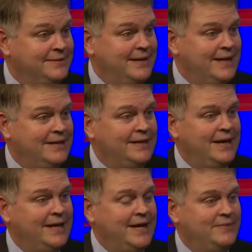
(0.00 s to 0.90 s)

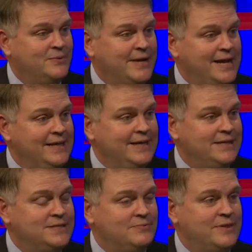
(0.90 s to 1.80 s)
And the reality
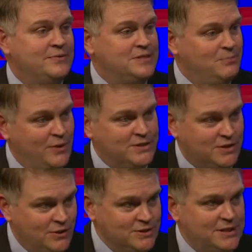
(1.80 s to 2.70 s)
is, whether it's the Boys
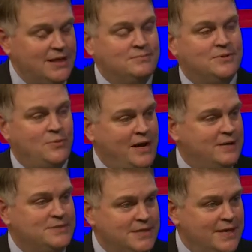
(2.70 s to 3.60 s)
and Girls Clubs or the
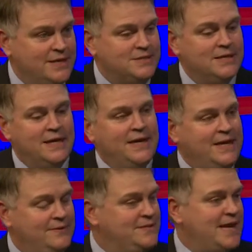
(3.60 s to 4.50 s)
YMCAs,
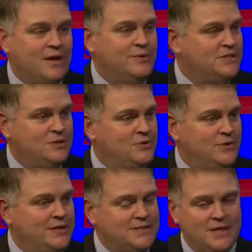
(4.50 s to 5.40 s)
in these at-risk
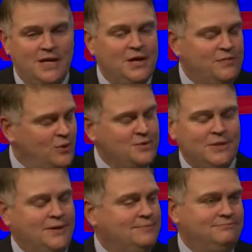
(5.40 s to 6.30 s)
communities, those
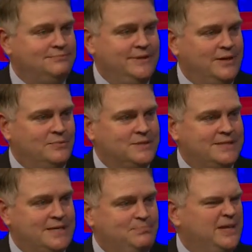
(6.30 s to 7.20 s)
aren't,
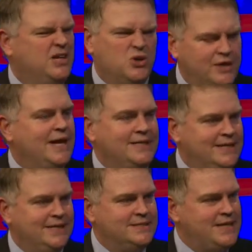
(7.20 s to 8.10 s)
simply good
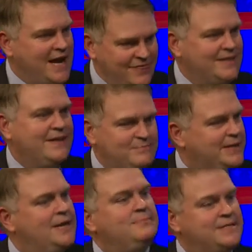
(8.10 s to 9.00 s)
ideas. I think they've
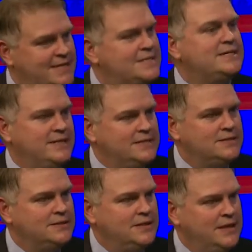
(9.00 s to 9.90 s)
become
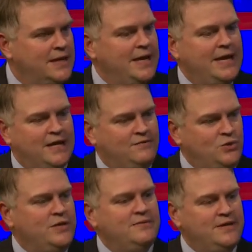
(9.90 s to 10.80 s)
necessities. And if
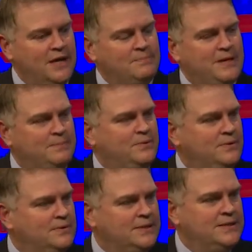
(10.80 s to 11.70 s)
you give young
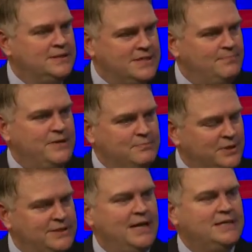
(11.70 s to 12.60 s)
people something
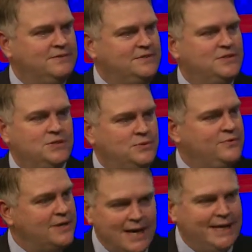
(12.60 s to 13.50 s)
productive to do,
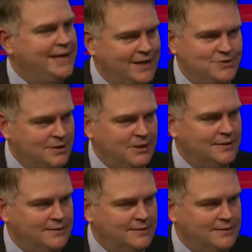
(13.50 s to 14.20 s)
they're not going to get in trouble.